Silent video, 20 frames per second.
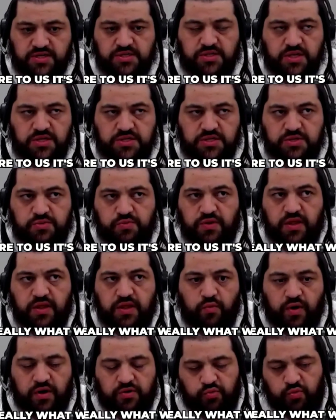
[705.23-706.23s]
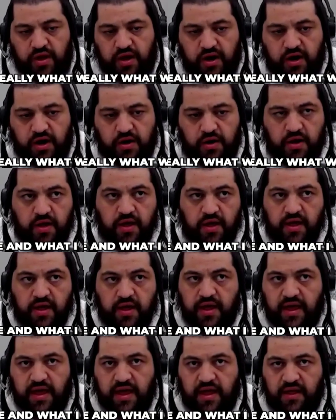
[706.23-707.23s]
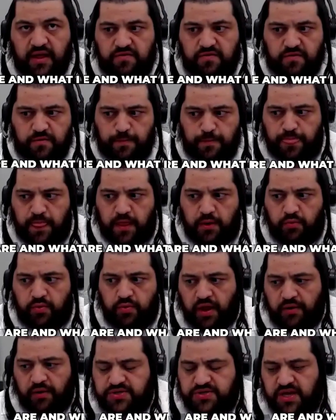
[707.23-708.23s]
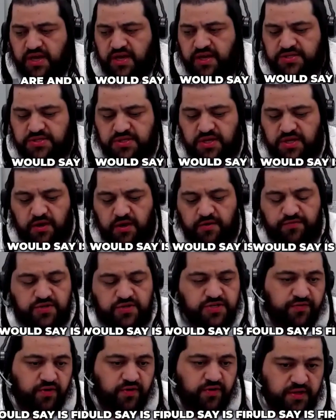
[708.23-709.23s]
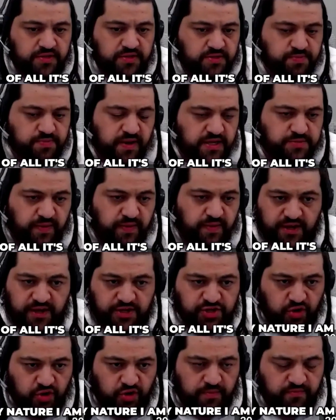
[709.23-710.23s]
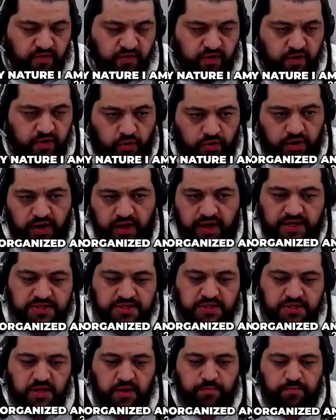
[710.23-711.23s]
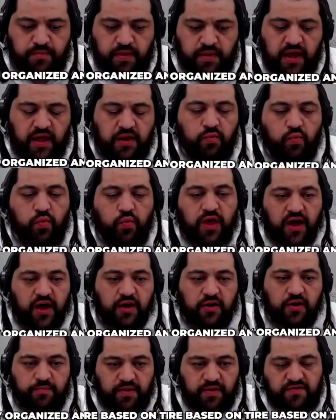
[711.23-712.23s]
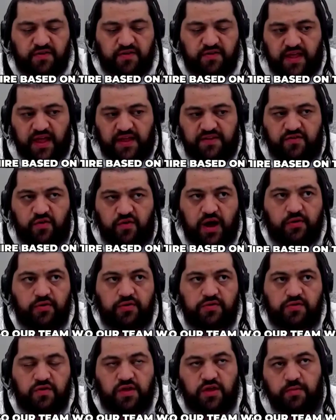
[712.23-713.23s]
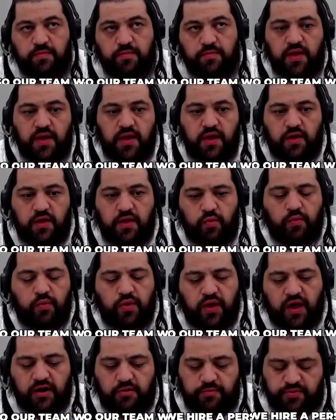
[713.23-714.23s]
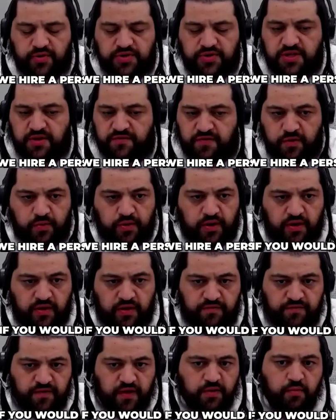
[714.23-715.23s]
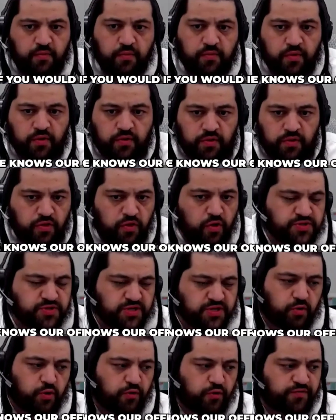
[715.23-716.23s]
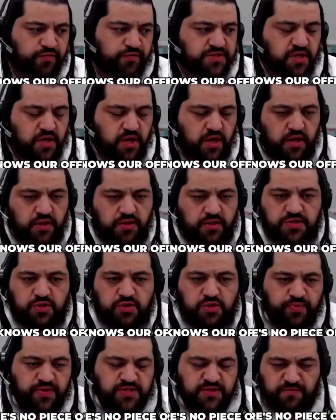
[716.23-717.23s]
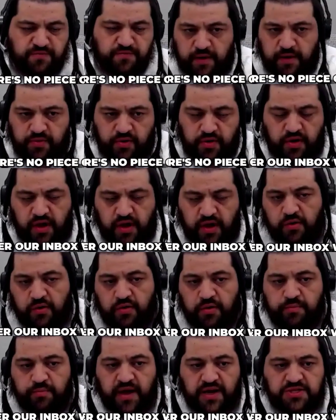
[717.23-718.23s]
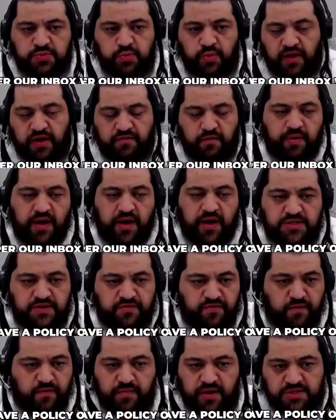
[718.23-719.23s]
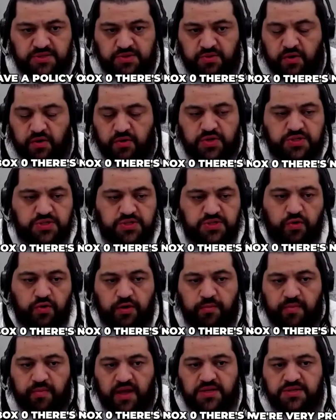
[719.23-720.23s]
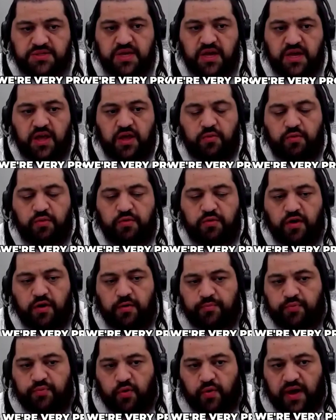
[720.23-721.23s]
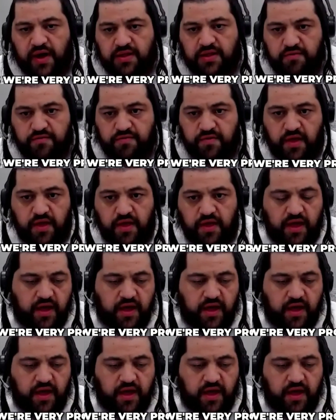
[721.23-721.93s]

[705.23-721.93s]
It's really what we are. And what I would say is, first of all, it's my nature. I am very organized, and we hire based on that. So our team, when we hire a person, if anyone knows our office, there's no piece of paper. Our inbox, we have a policy of inbox 0. There's no emails. We're very proactive.